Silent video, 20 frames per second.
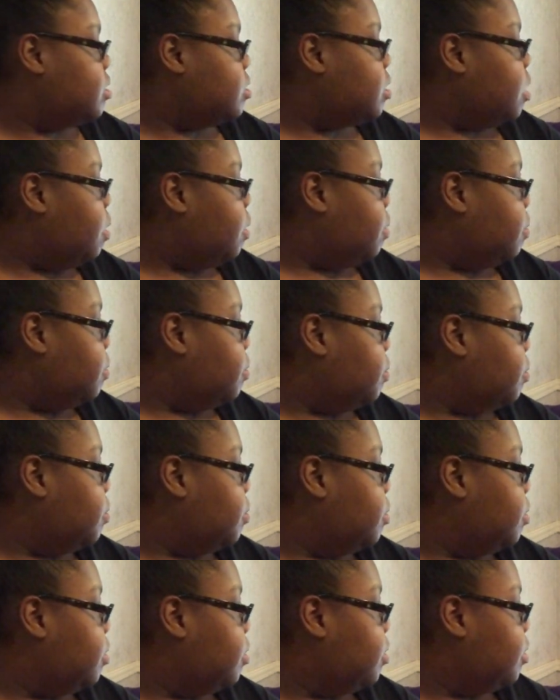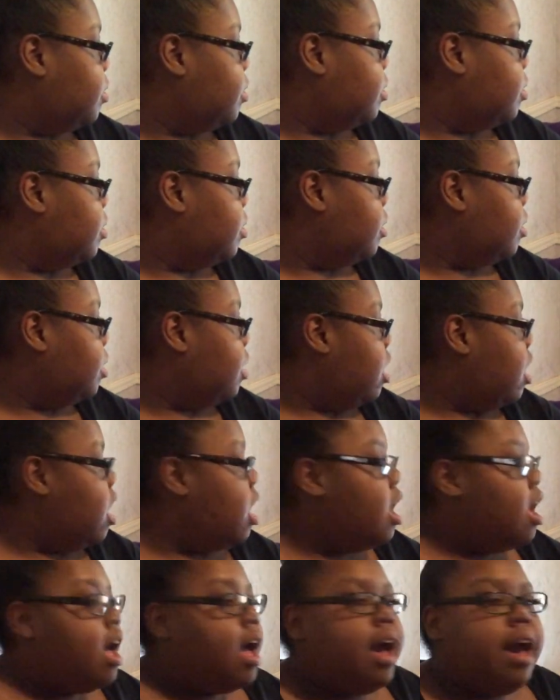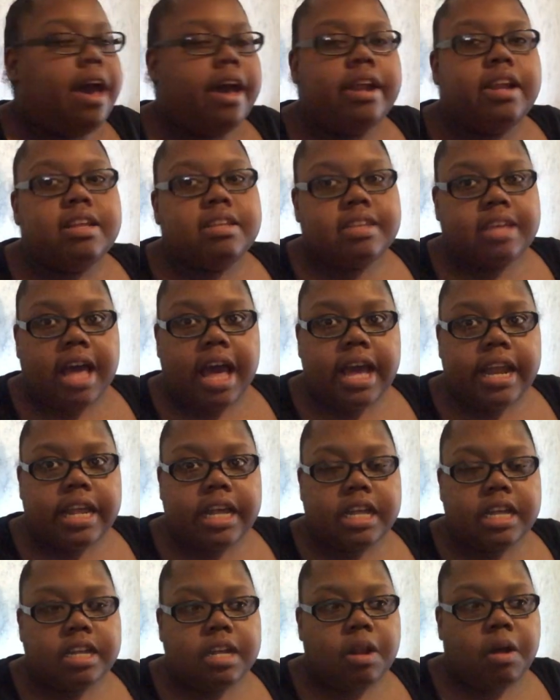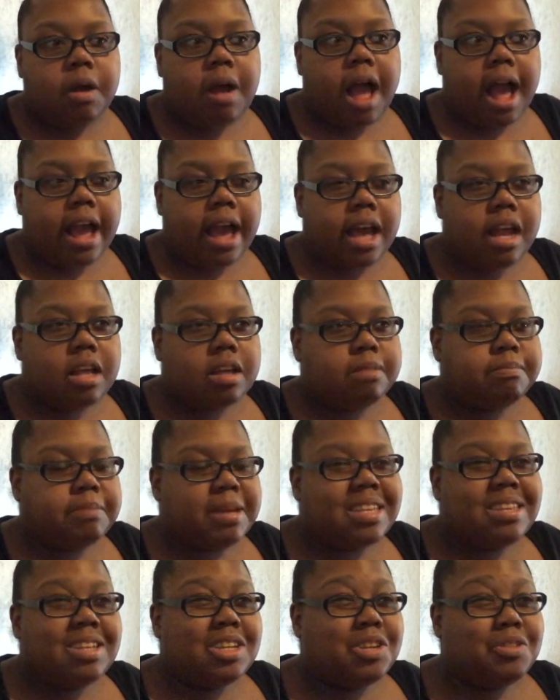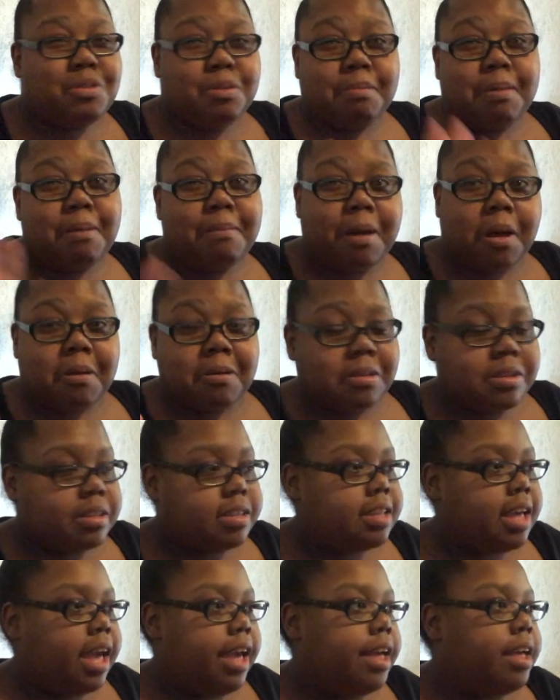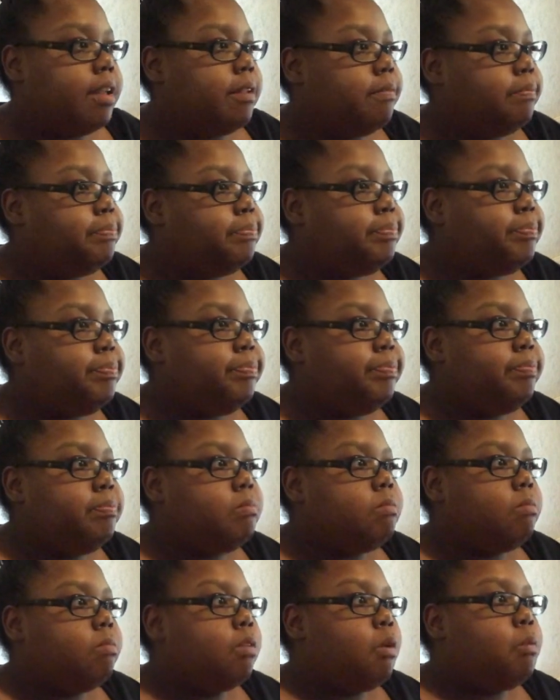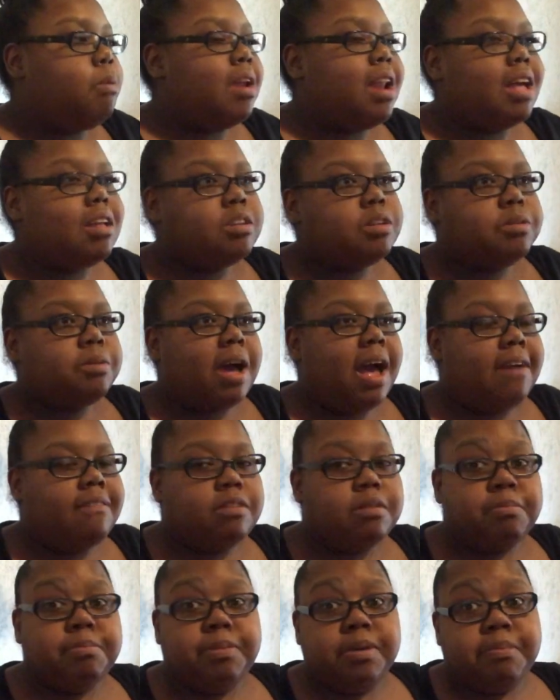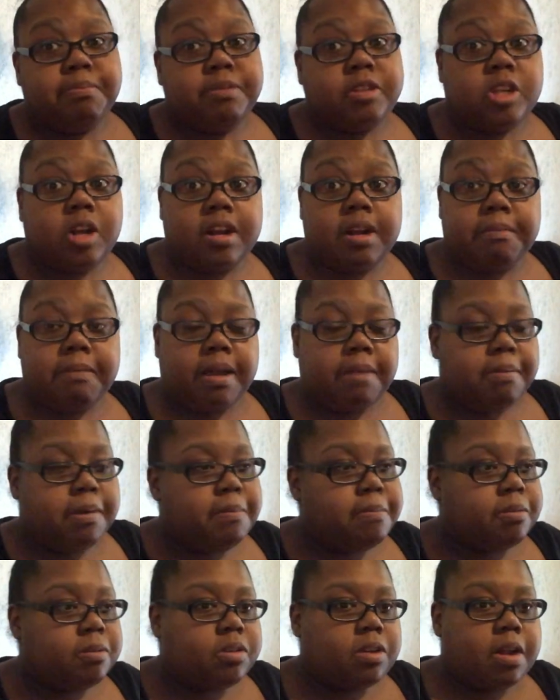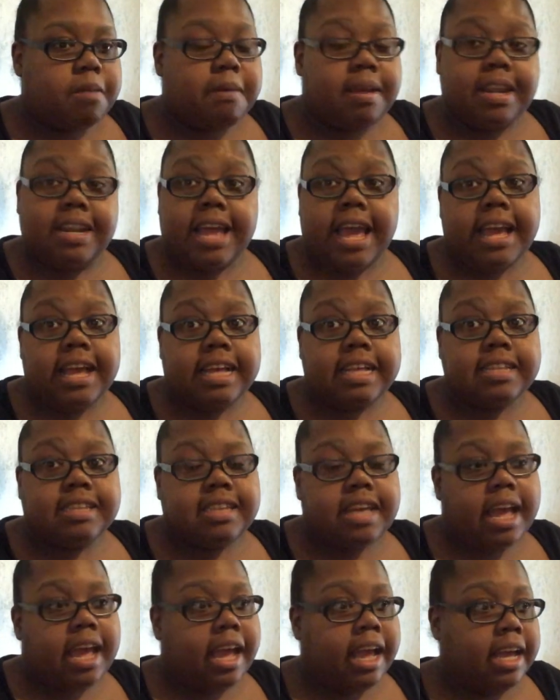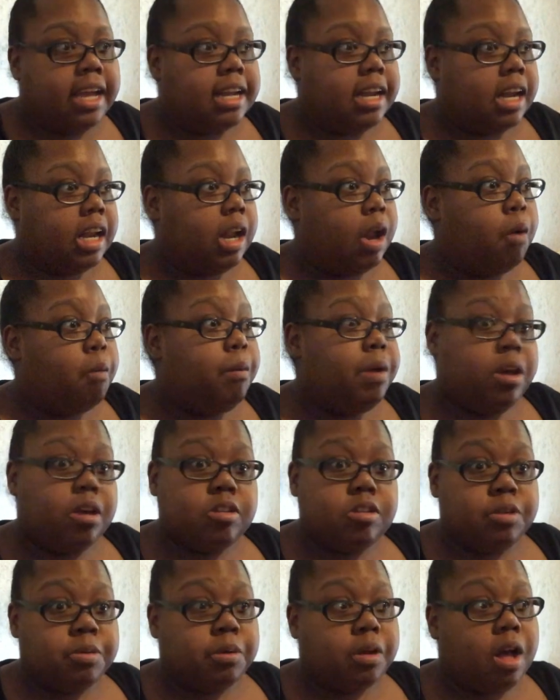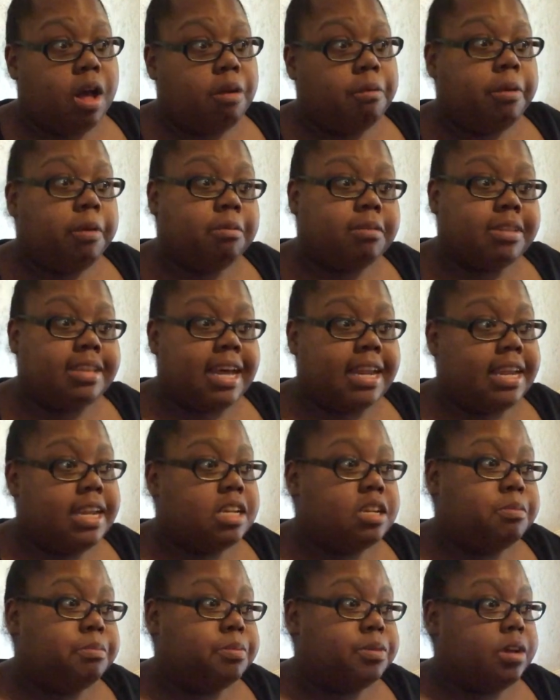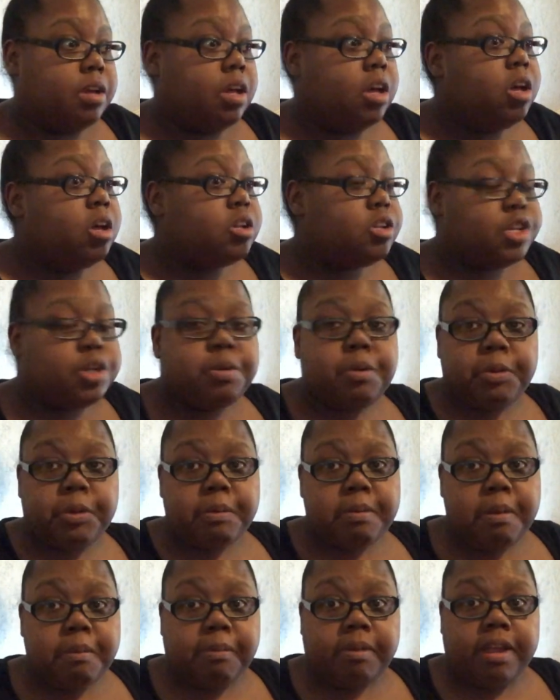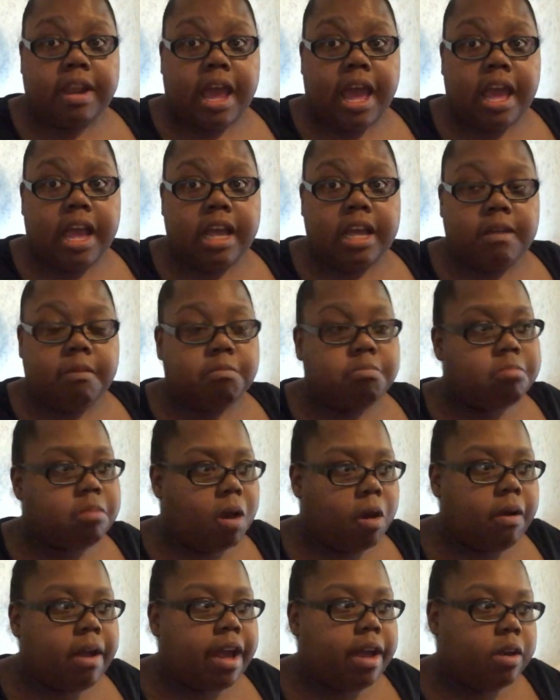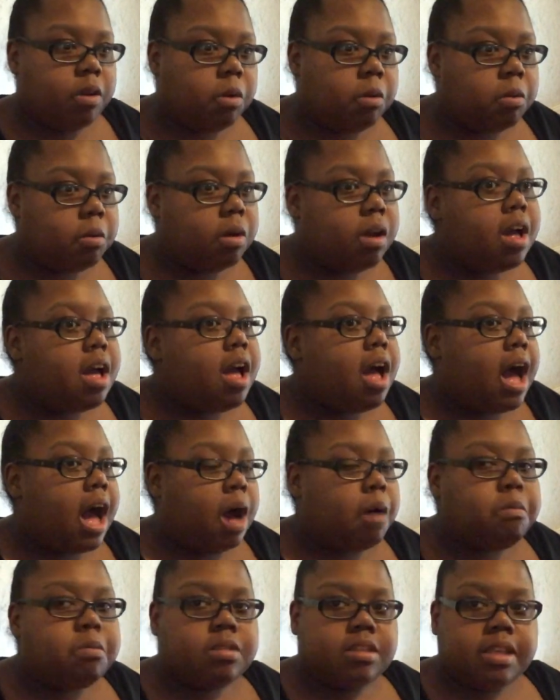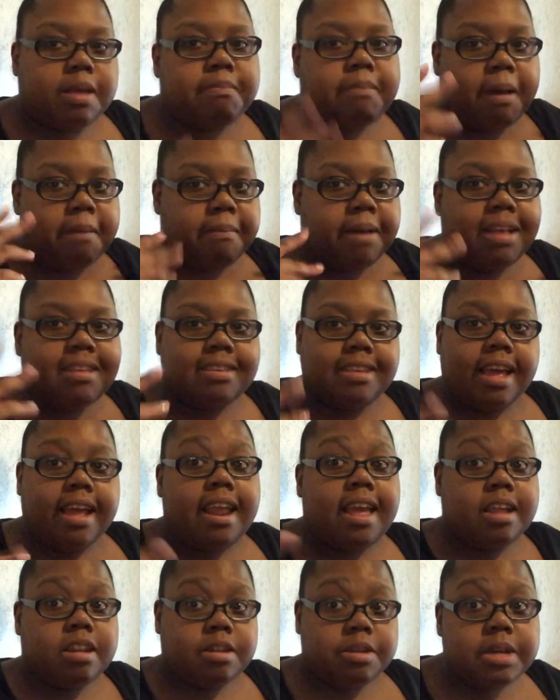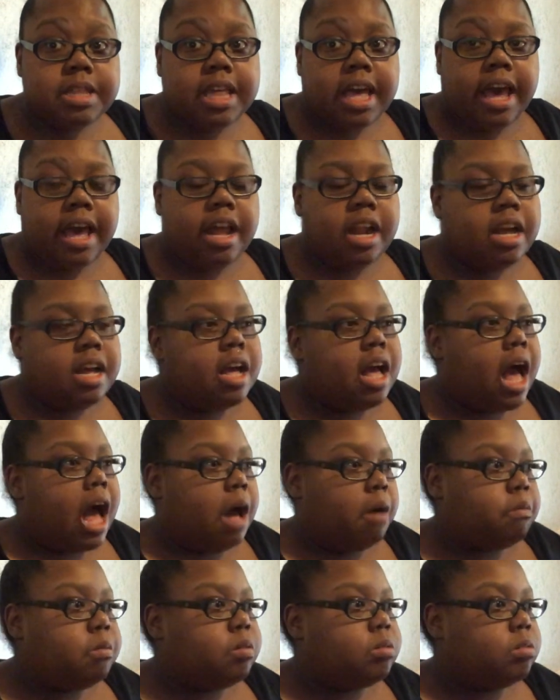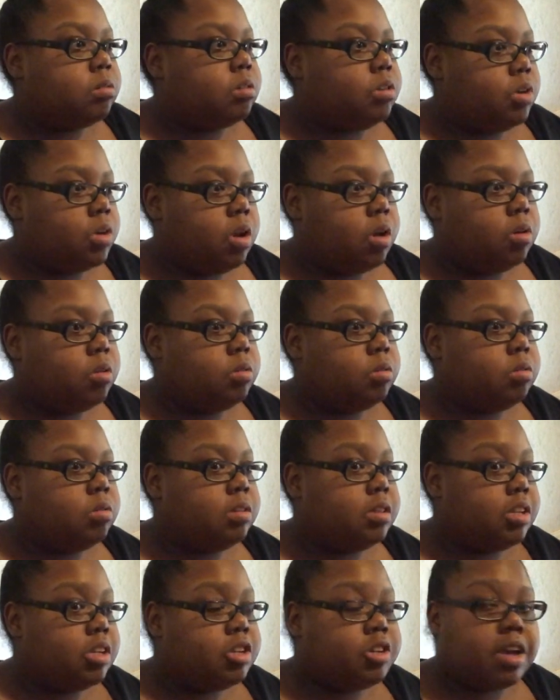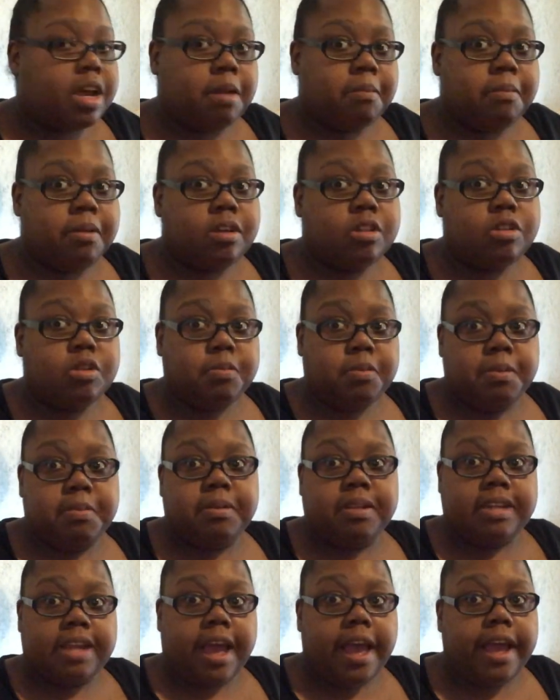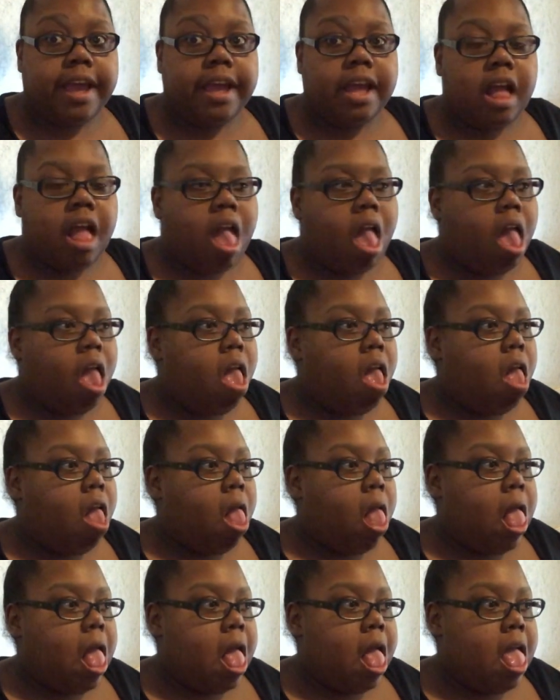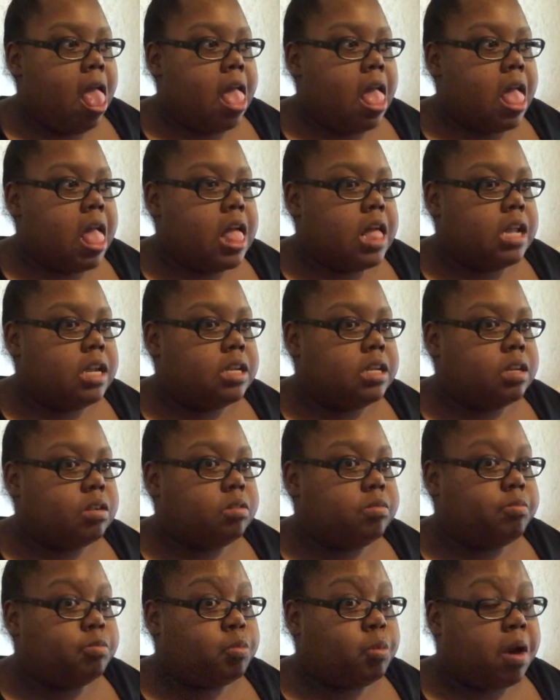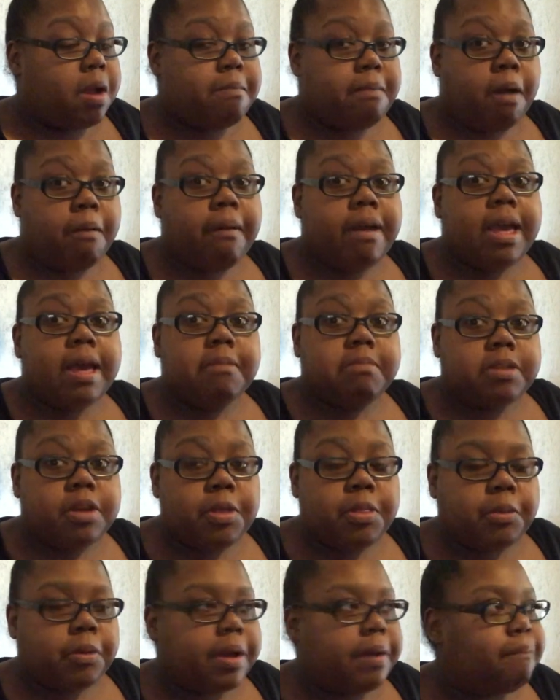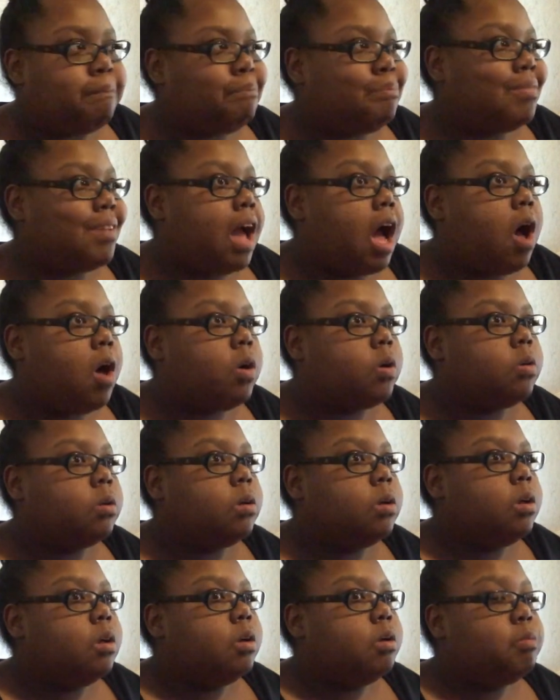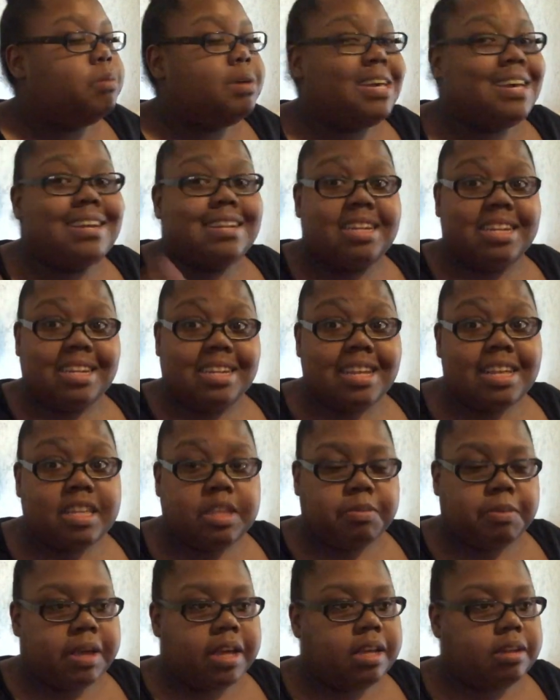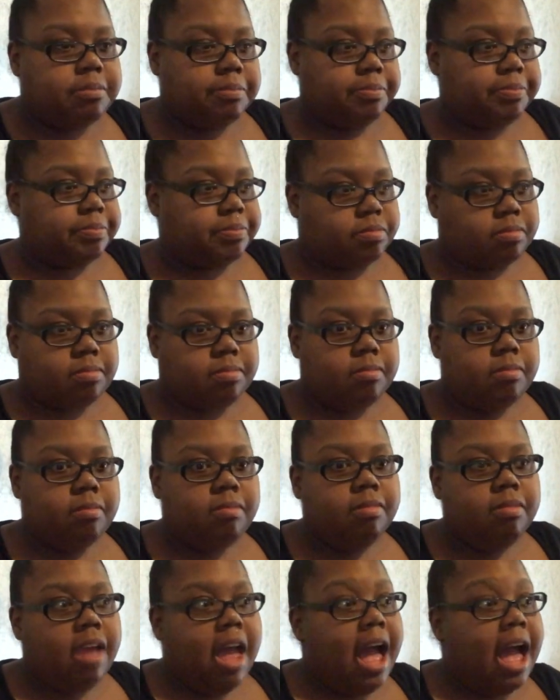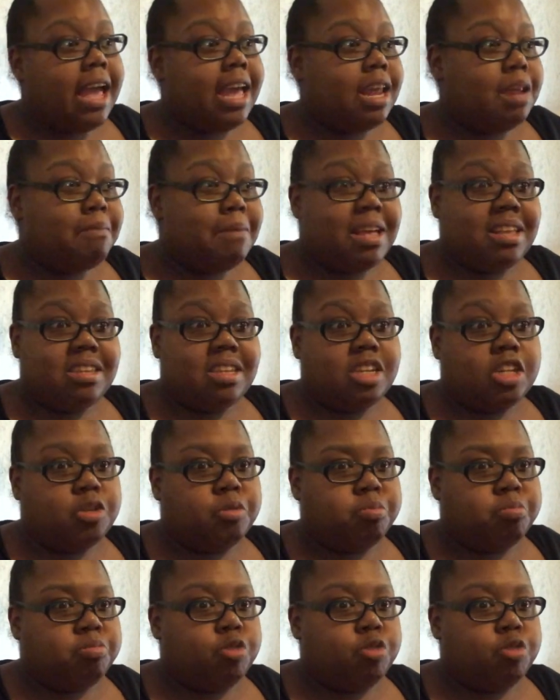So I decided, I got a message from my boss, and what I do, I have to book certain amount of people, certain amount of days. And a week or two ago, it was, I need to book 2 or 3 people a day. Okay, cool. I will set my mindset and do that. I will, you know, at least try to book 2 people a day and work my way up to 3. Now we get to this week. I get a message